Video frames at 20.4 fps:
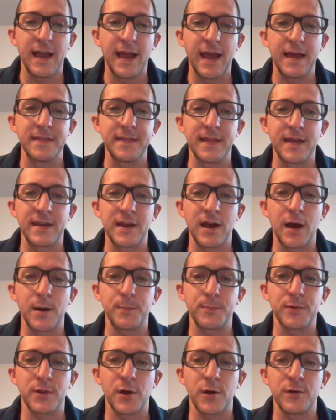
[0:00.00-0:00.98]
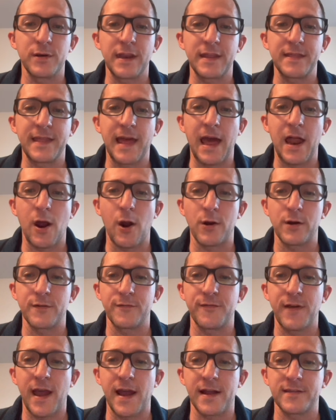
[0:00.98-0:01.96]
and then upload that
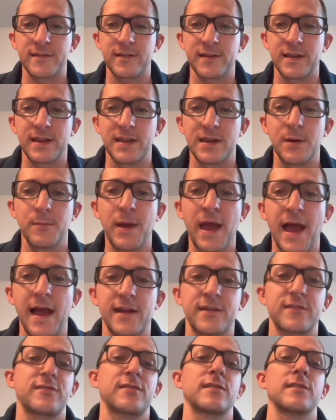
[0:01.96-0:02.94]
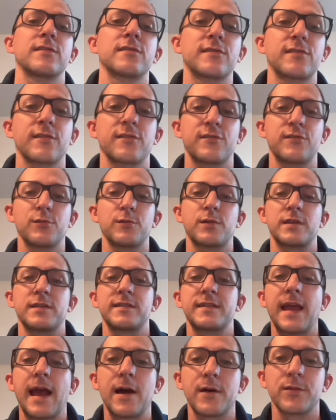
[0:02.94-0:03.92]
artifact to GitHub Actions so you can
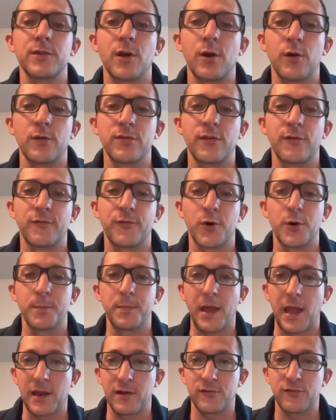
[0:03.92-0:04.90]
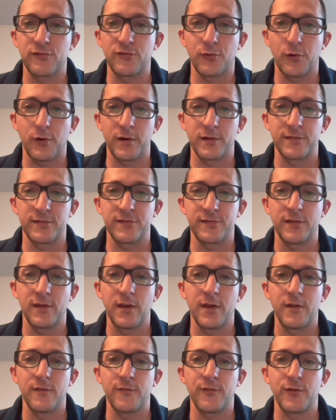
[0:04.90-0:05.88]
download the full page source
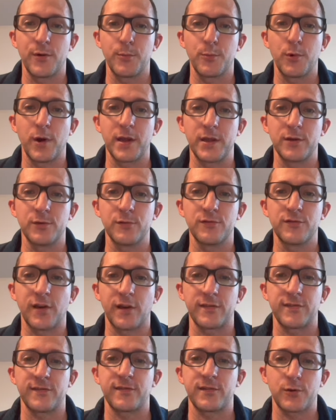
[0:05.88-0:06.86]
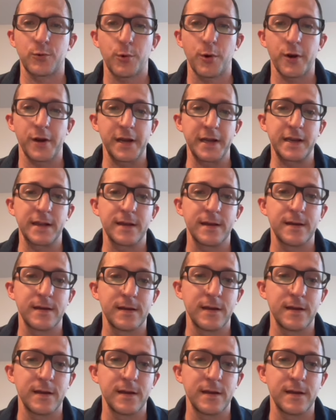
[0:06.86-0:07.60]
from what you just queried.